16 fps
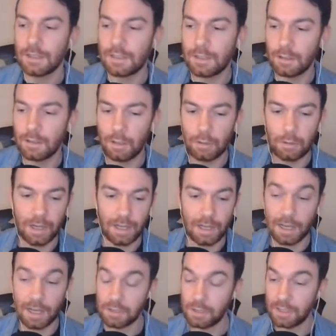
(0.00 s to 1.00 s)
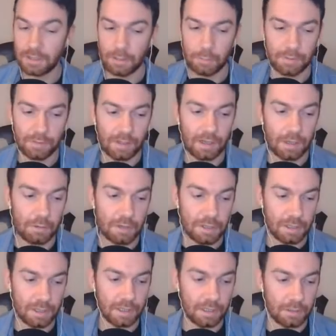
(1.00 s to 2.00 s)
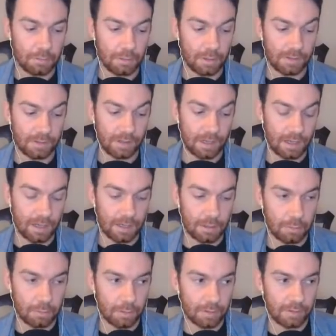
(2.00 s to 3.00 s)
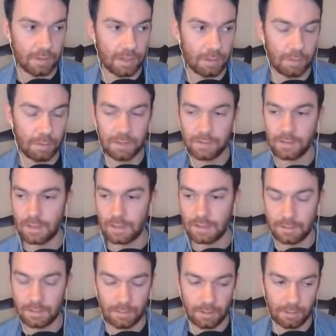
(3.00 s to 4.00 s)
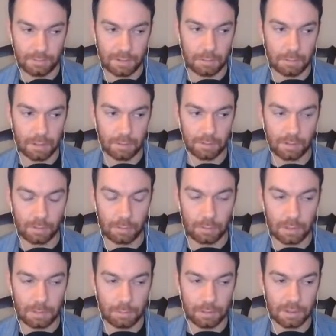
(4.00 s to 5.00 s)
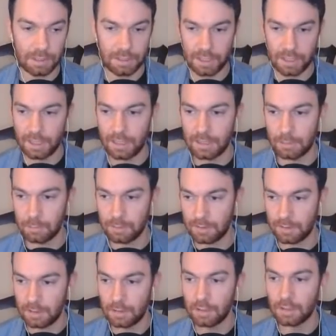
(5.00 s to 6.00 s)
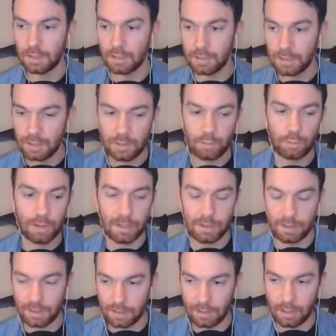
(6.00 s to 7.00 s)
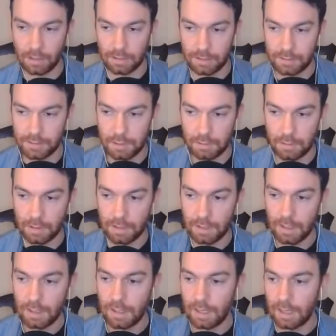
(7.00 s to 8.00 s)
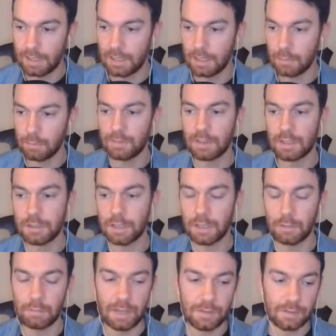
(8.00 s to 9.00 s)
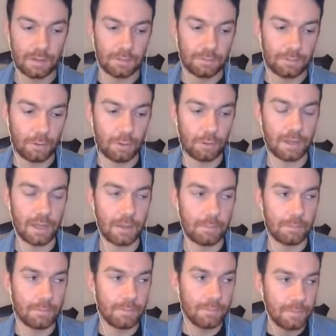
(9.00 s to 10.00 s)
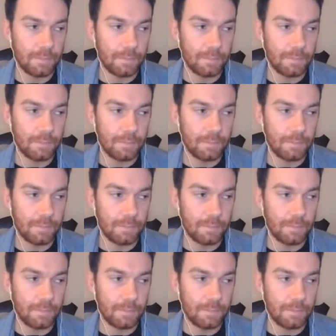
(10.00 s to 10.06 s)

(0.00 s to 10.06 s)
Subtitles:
Yeah. Actually, there was an Irish guy who was arrested a few years ago and put in jail. He was a young, trendy college student, and he was actually arrested for he